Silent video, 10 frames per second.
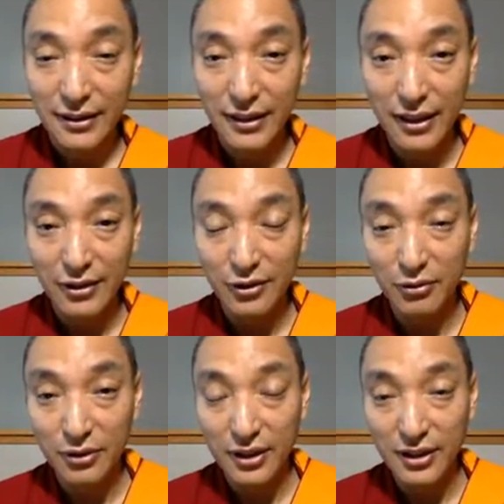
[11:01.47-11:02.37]
that you
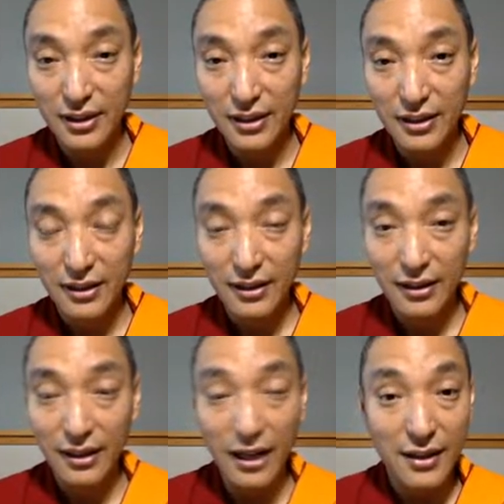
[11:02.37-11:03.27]
did
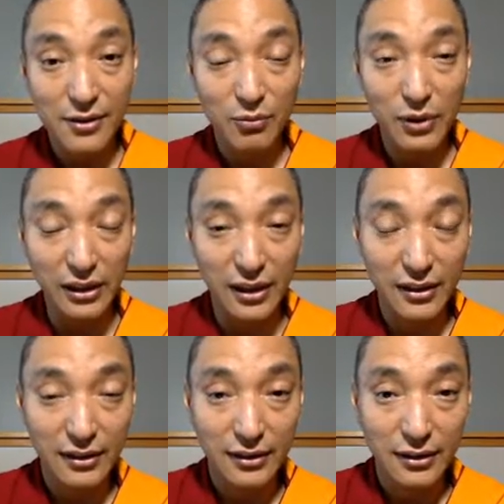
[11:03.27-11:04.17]
last week.
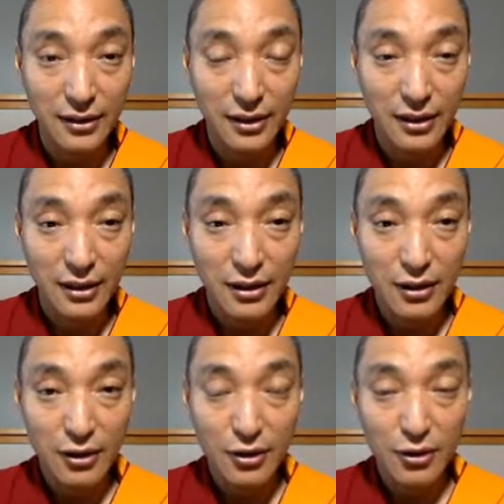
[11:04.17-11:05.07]

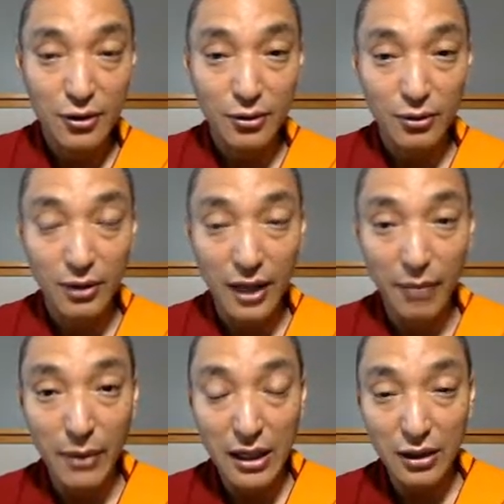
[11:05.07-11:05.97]
So
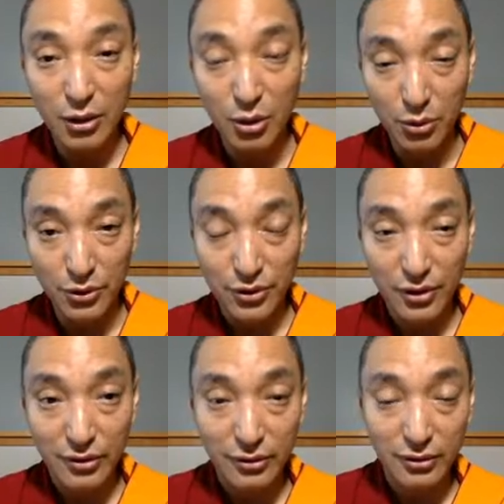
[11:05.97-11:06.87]
among those,
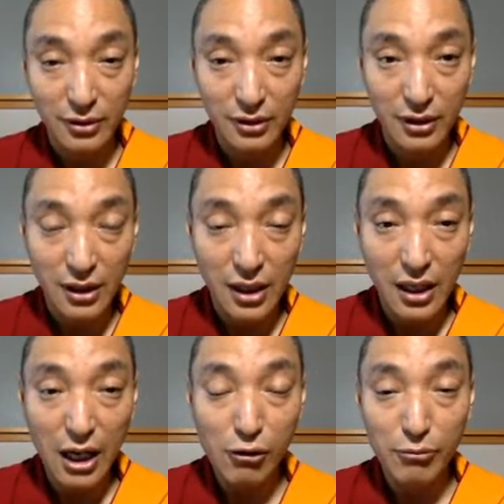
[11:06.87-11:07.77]

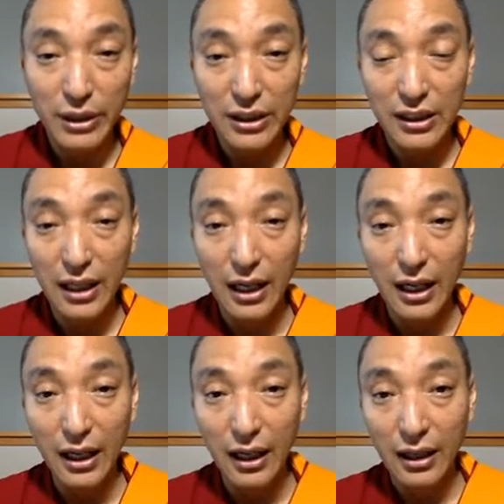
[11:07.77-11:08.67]
how many
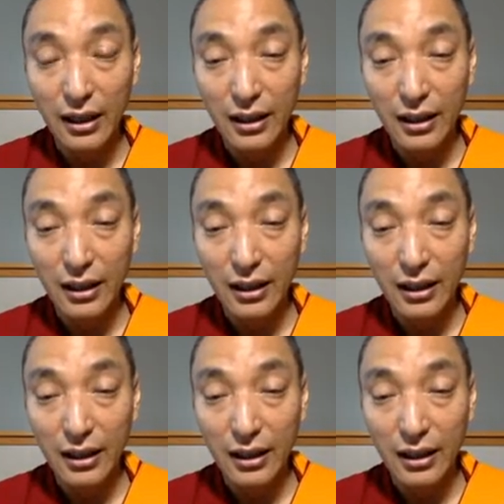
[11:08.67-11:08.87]
are